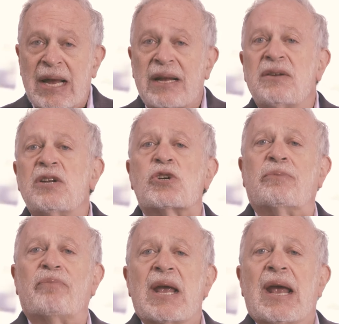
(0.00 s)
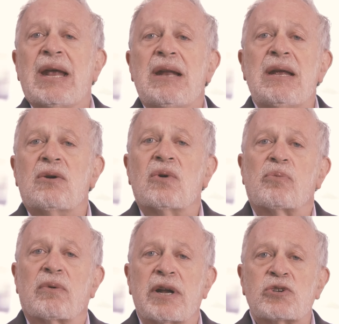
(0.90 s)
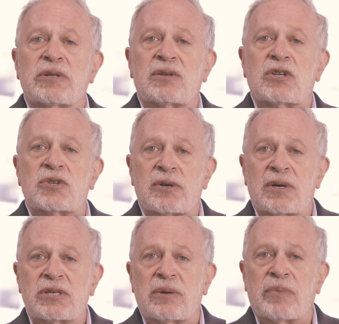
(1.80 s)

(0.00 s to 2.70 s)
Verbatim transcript: In addition, any corporation that deserts